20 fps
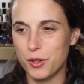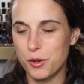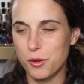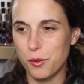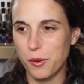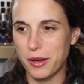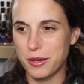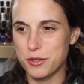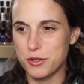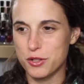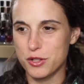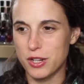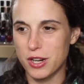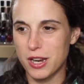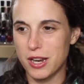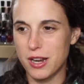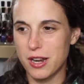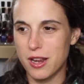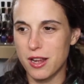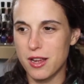
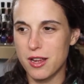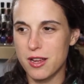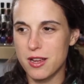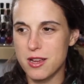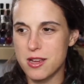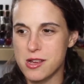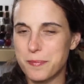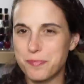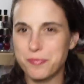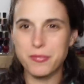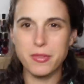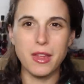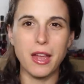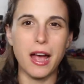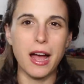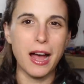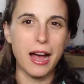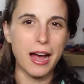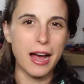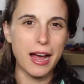question.
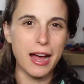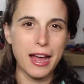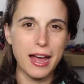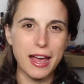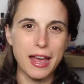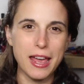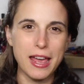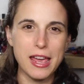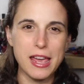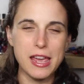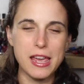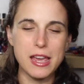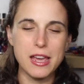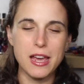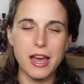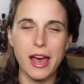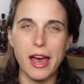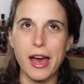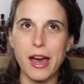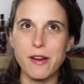
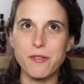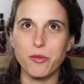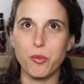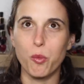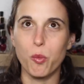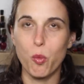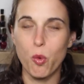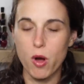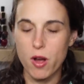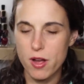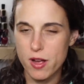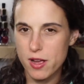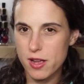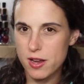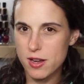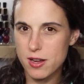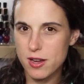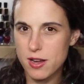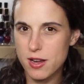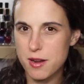I have
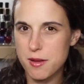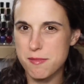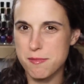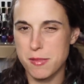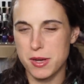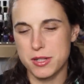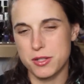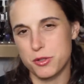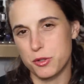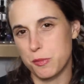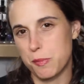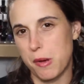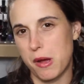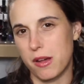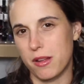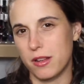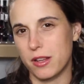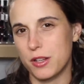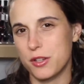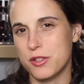one mustard
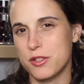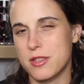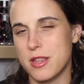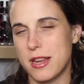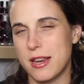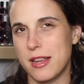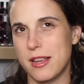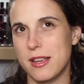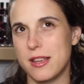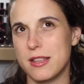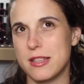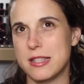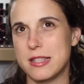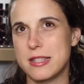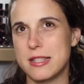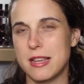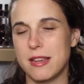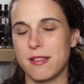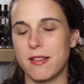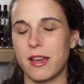polish that
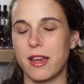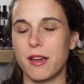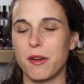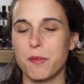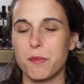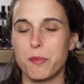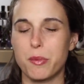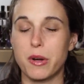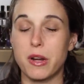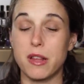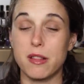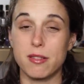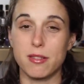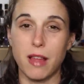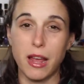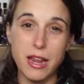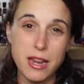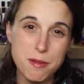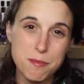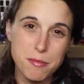is like pretty
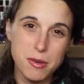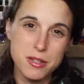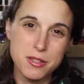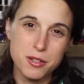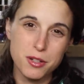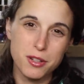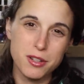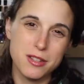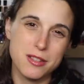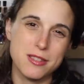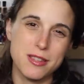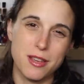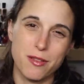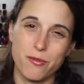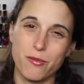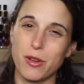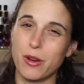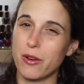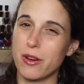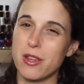light mustard. It's
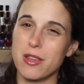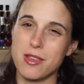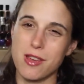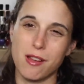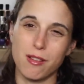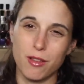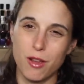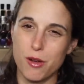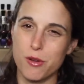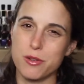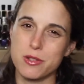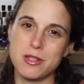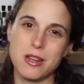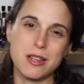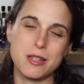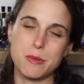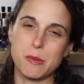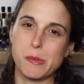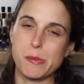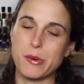like very yellow. It's
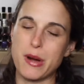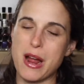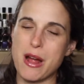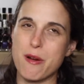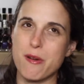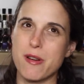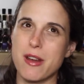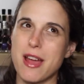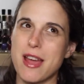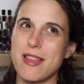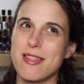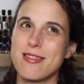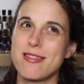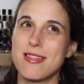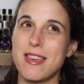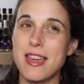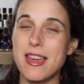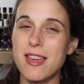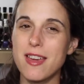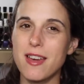not super brown. I
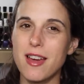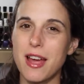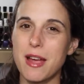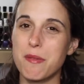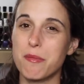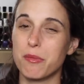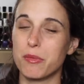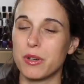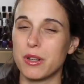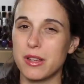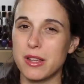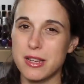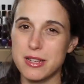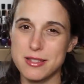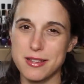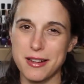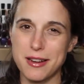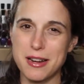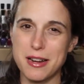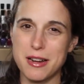think I'm really
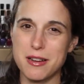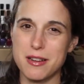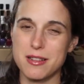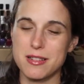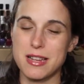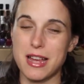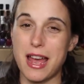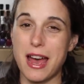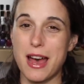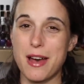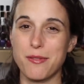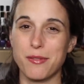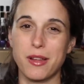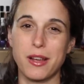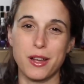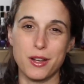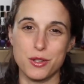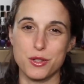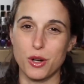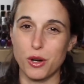excited to have
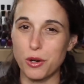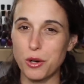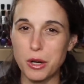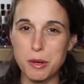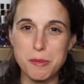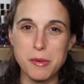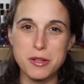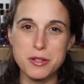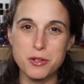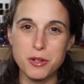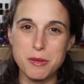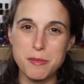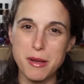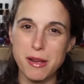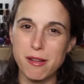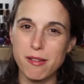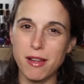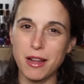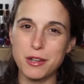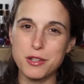like a darker mustard in
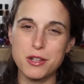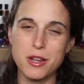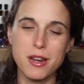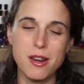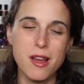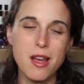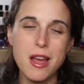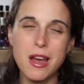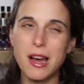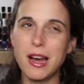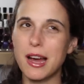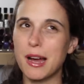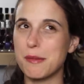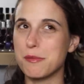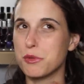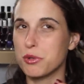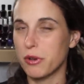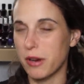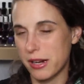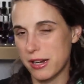my collection.
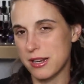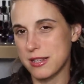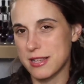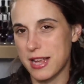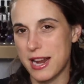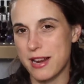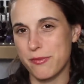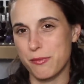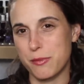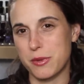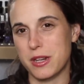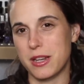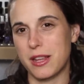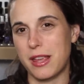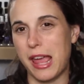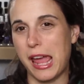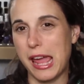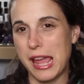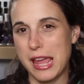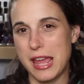I'm trying to decide if I'm gonna
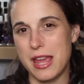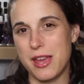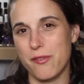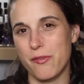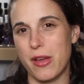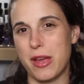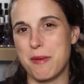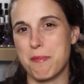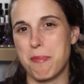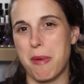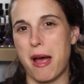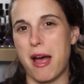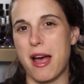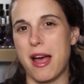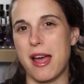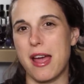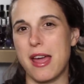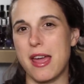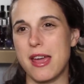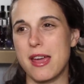cave and
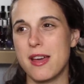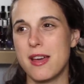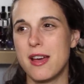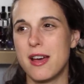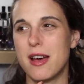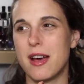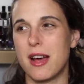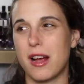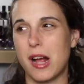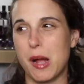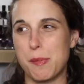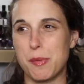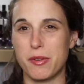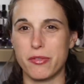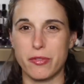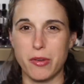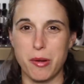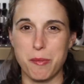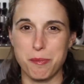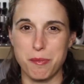buy a couple
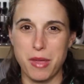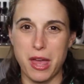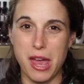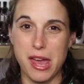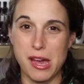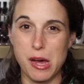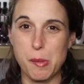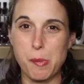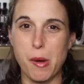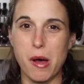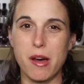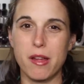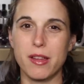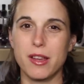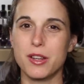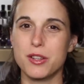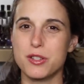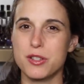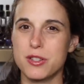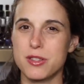from KL
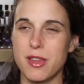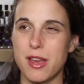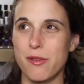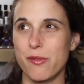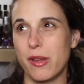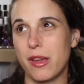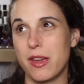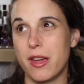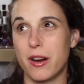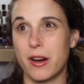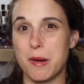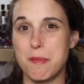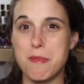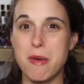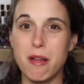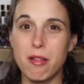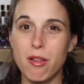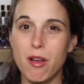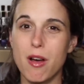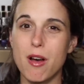Polish. They have like
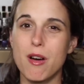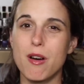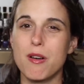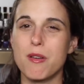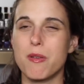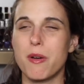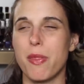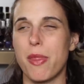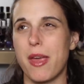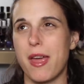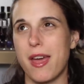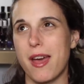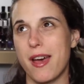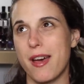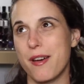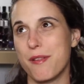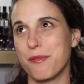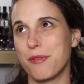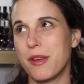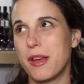caramello and they
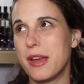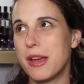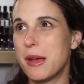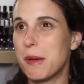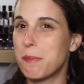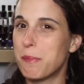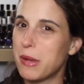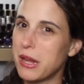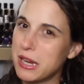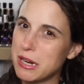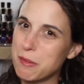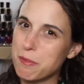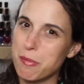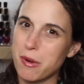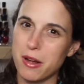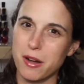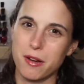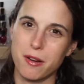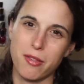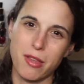have peanut
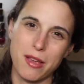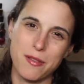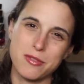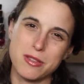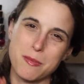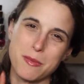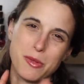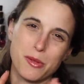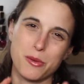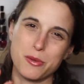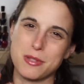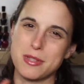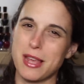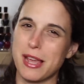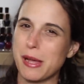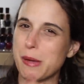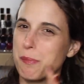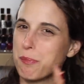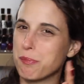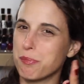butter. They have some of those
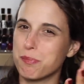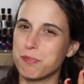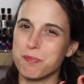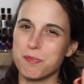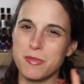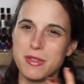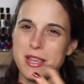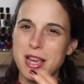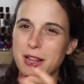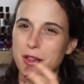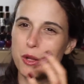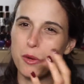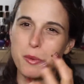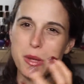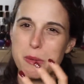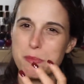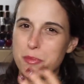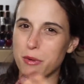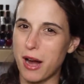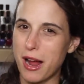like
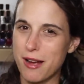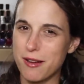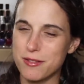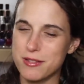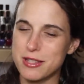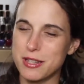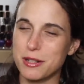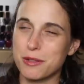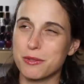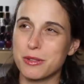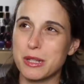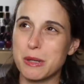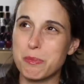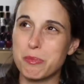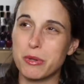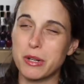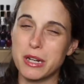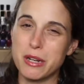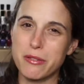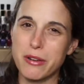yellowy browns that are really
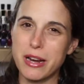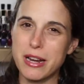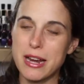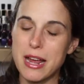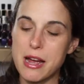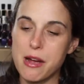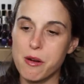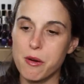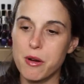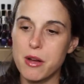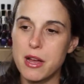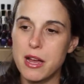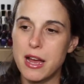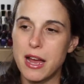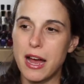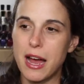pretty right now.